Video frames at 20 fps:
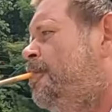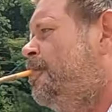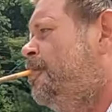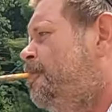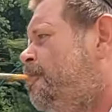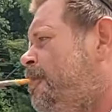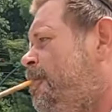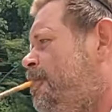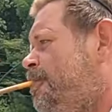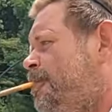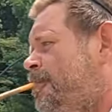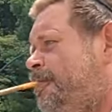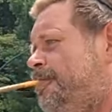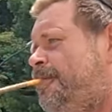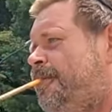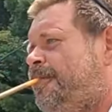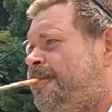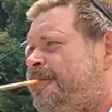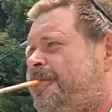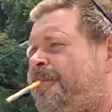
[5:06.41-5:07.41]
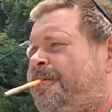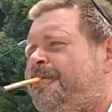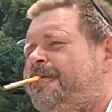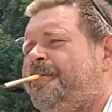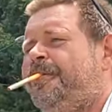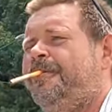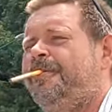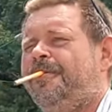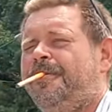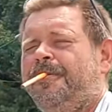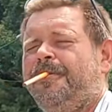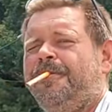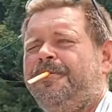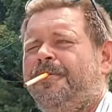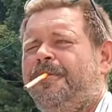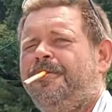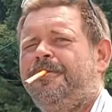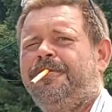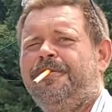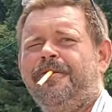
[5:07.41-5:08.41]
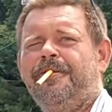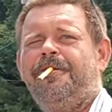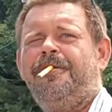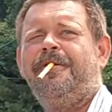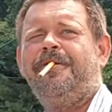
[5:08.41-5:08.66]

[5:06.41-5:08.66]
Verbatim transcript: Well, the but police, they, the police they have a much different.